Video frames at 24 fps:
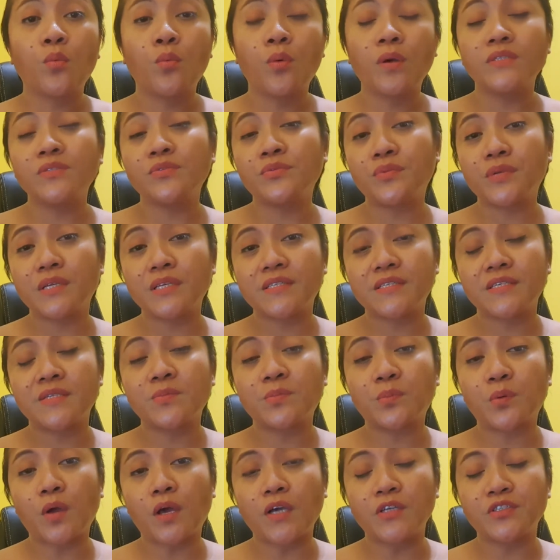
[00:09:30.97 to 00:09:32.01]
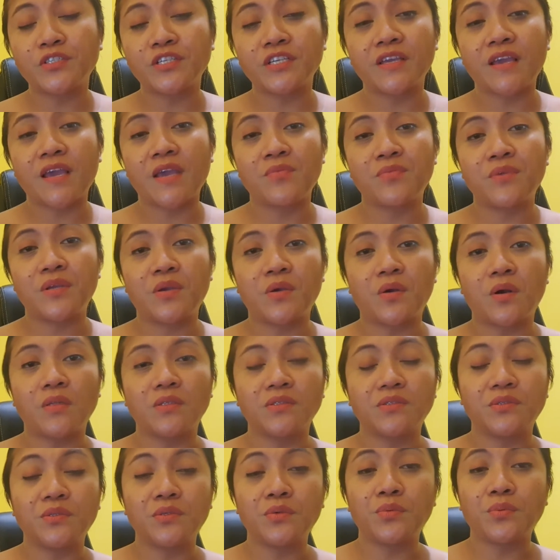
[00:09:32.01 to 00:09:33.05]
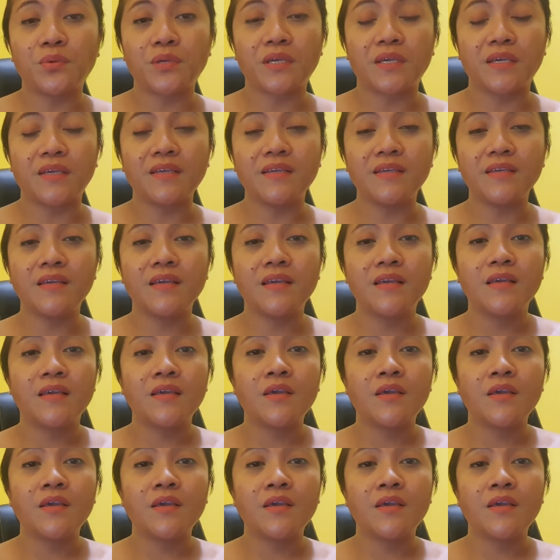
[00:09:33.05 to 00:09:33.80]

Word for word: One recent project I recall doing